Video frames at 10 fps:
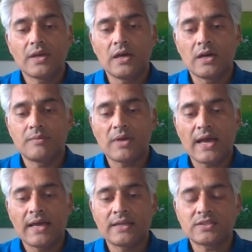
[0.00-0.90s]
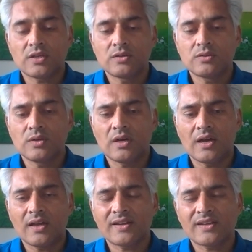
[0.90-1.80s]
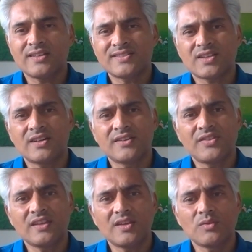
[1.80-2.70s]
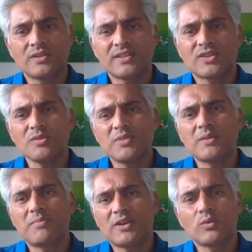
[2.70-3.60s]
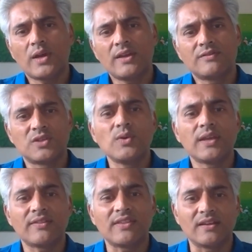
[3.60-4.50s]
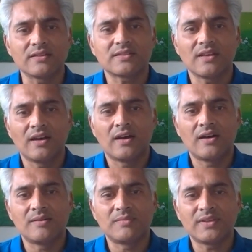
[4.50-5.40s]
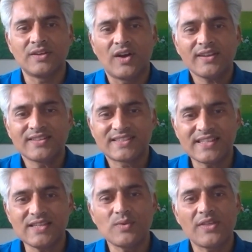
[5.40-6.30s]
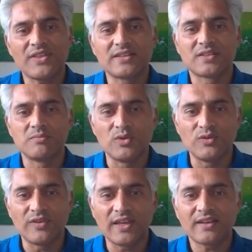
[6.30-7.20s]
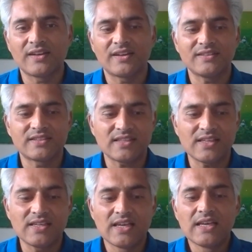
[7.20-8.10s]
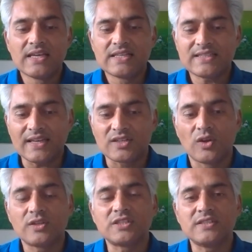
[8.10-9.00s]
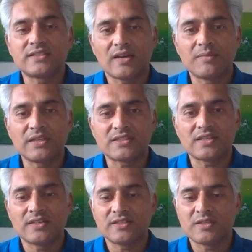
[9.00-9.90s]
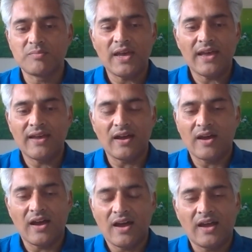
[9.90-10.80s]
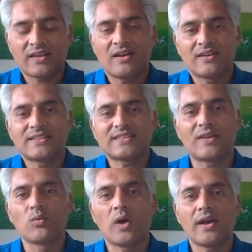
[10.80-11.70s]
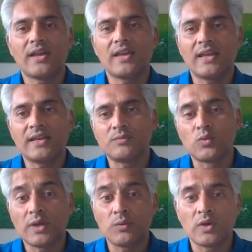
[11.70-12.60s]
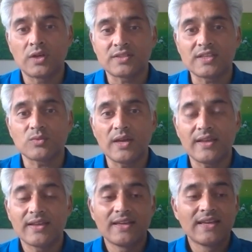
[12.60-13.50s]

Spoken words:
and so I kind of thinking, well, there's got to be a better way of doing things. I can see where things are moving, and I can see technology is coming to bear. I can't understand why it works this way.